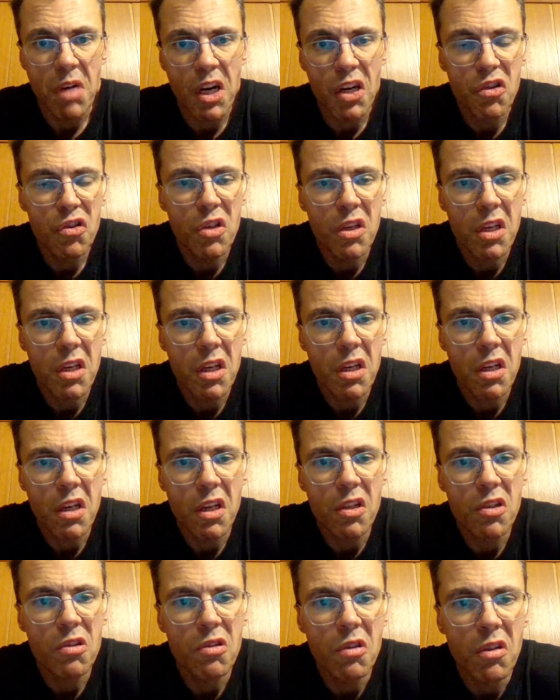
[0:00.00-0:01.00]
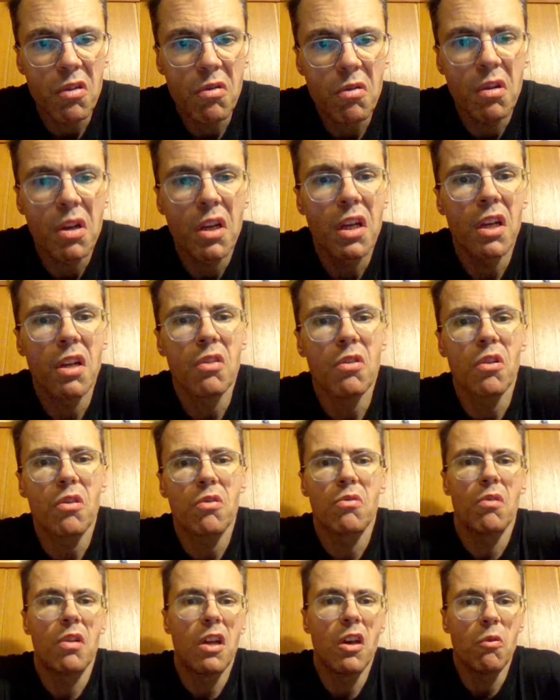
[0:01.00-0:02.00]
I think it's not okay
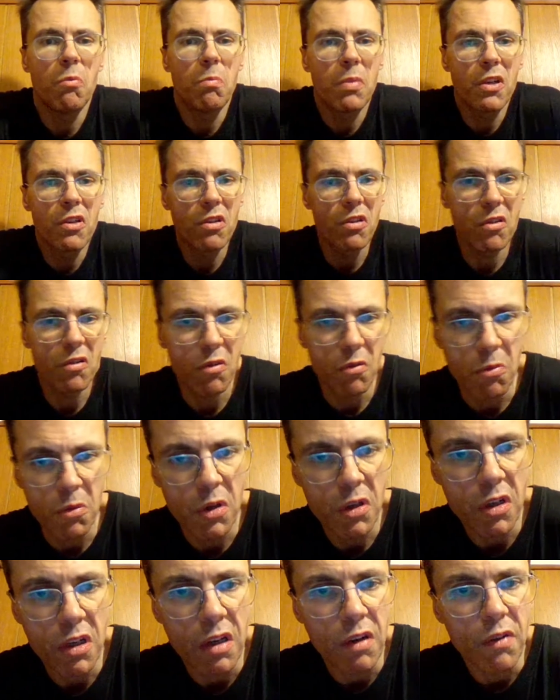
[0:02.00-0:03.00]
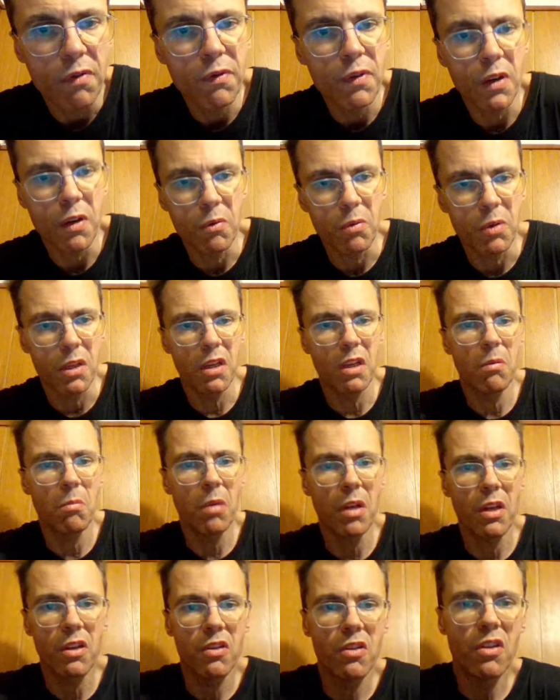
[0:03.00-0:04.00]
not to allow a person to work and fuck with him
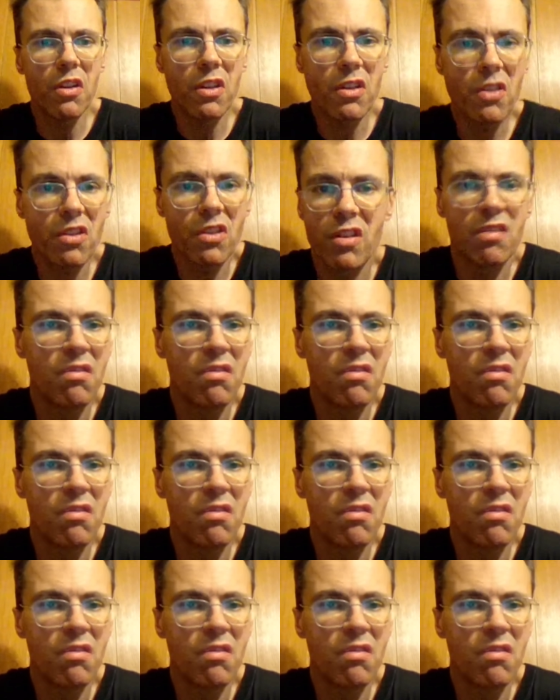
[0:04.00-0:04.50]
like this.